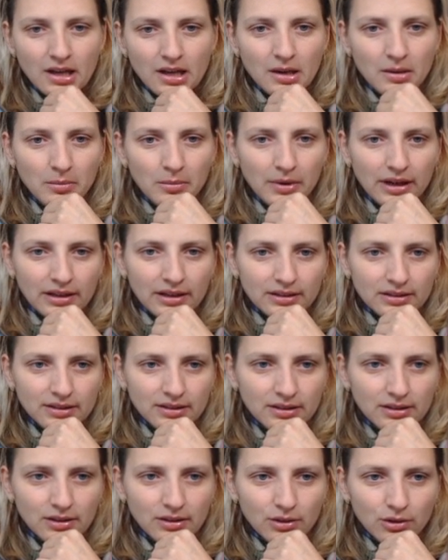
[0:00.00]
But
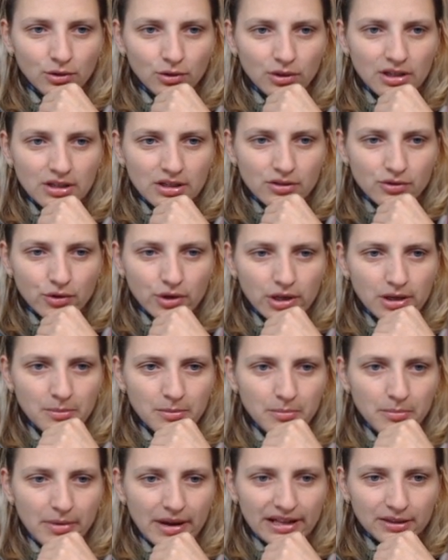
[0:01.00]
rook is really
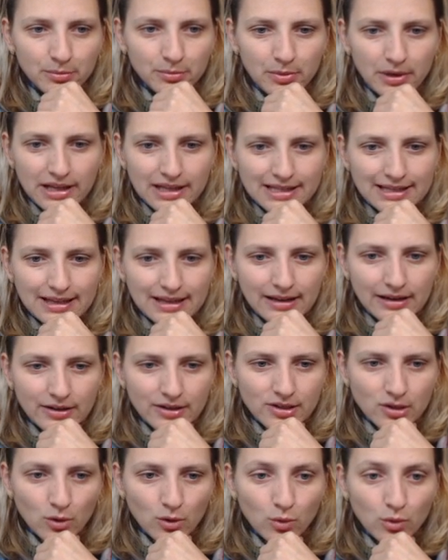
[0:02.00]
bad placed there.
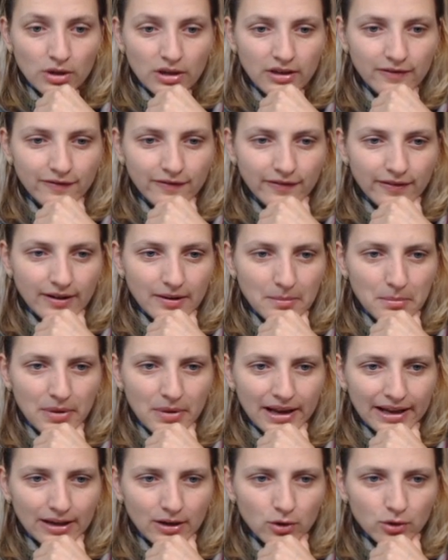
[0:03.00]
So if
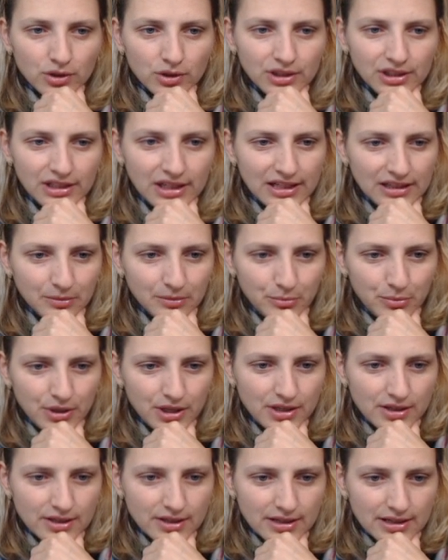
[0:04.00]
black coordinate the
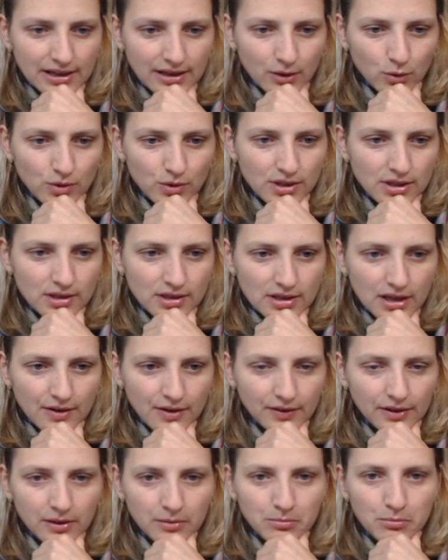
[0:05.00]
pieces like queen
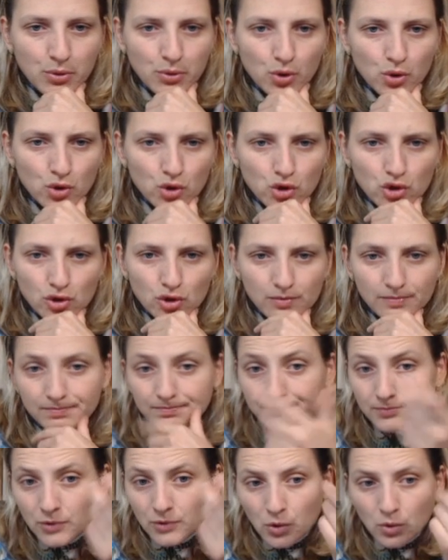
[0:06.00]
c7 and push,
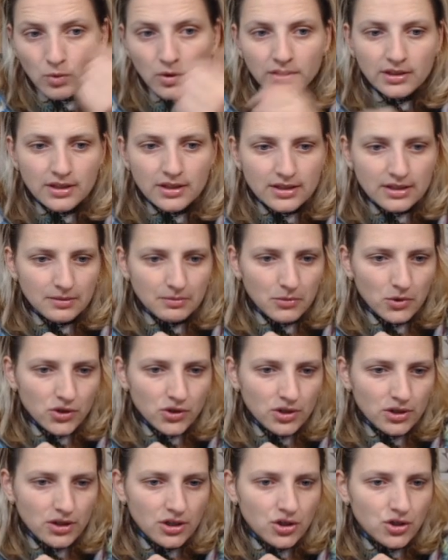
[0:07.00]
what is the most
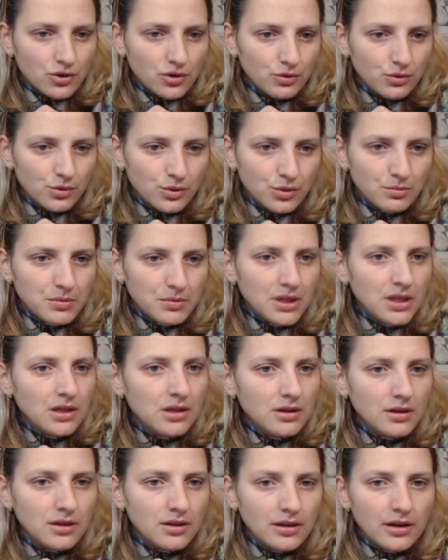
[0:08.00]
natural to me?
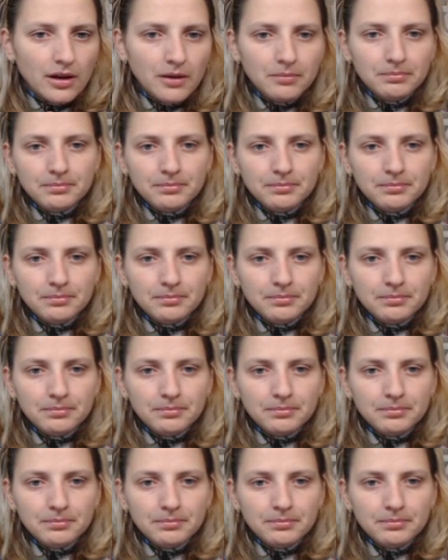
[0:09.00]
Yeah.